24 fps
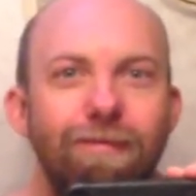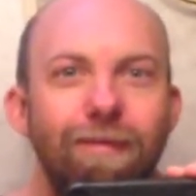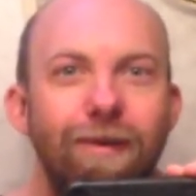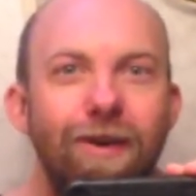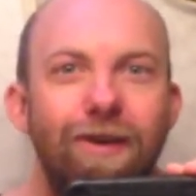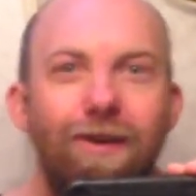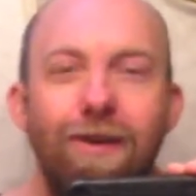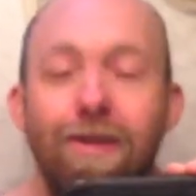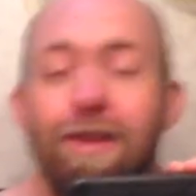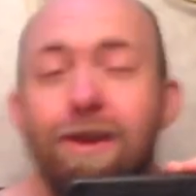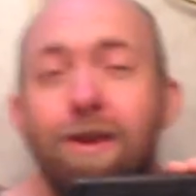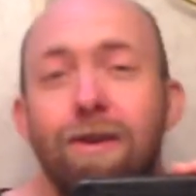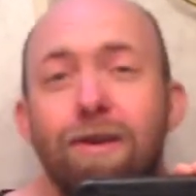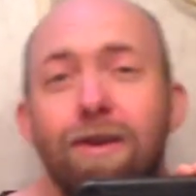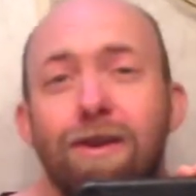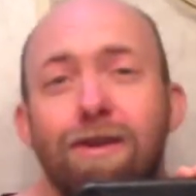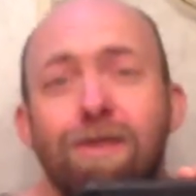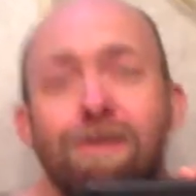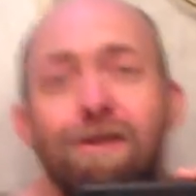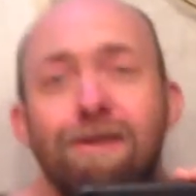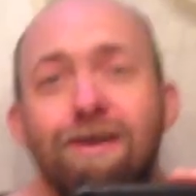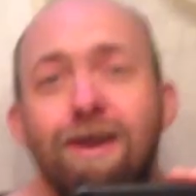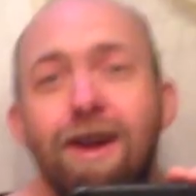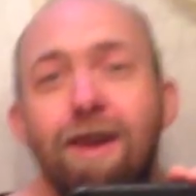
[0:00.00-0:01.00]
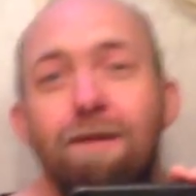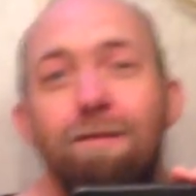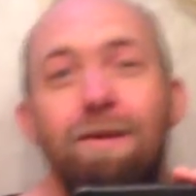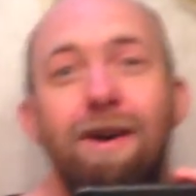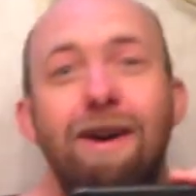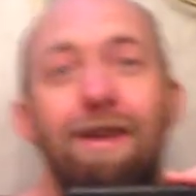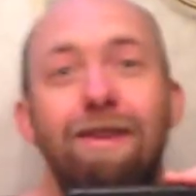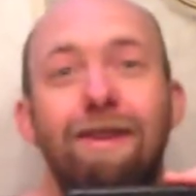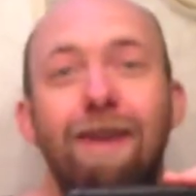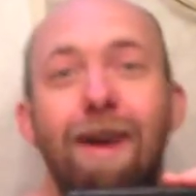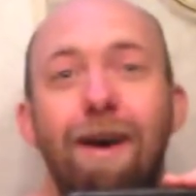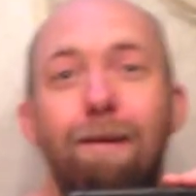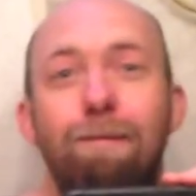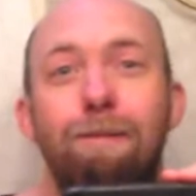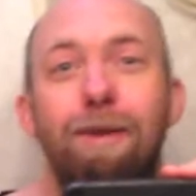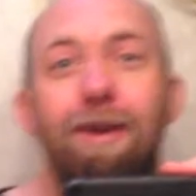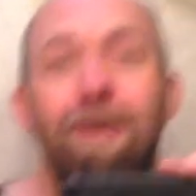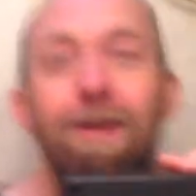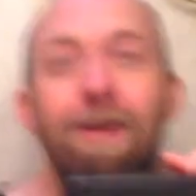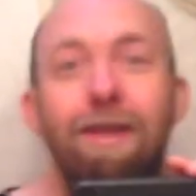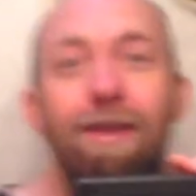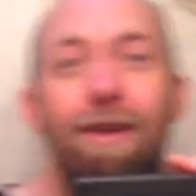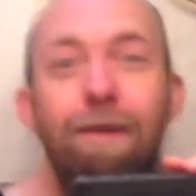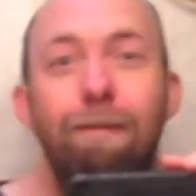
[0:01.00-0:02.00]
So they don't understand why it's
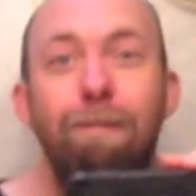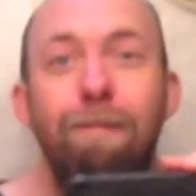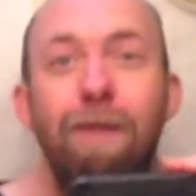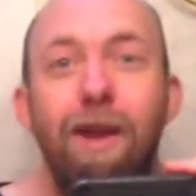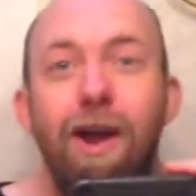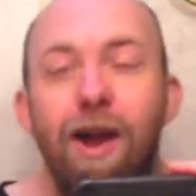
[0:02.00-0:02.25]
happening to them.